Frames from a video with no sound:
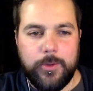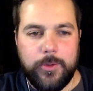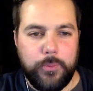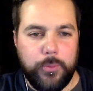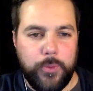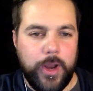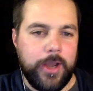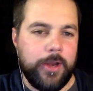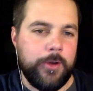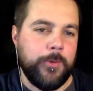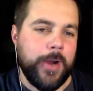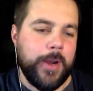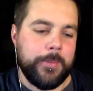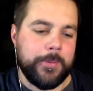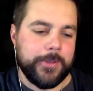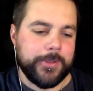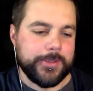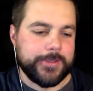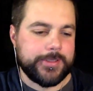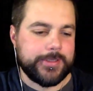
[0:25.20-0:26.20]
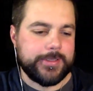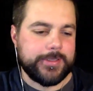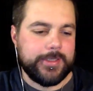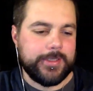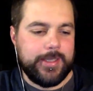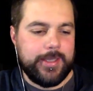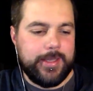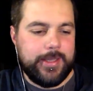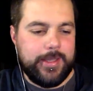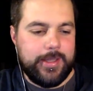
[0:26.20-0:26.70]
running Rebels.
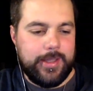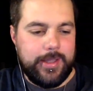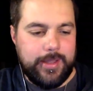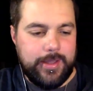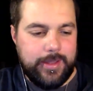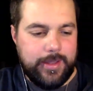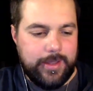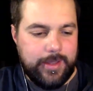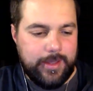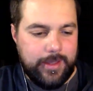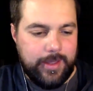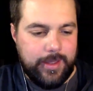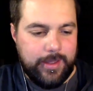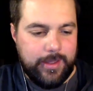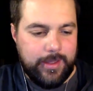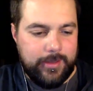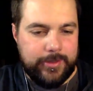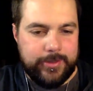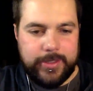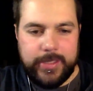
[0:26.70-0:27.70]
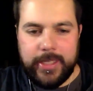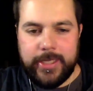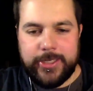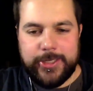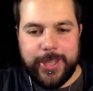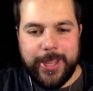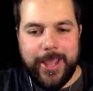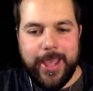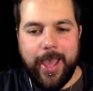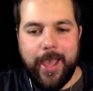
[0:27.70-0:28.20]

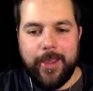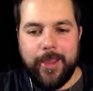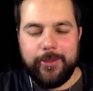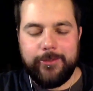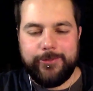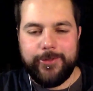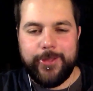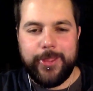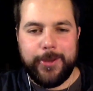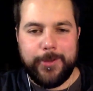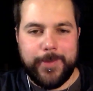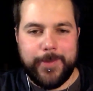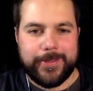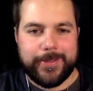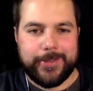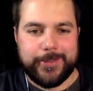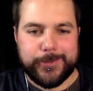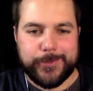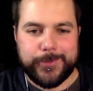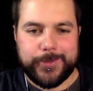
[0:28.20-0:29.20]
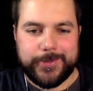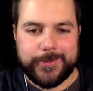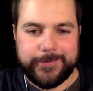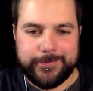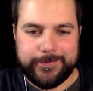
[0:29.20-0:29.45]
EJ, how are you feeling about this one?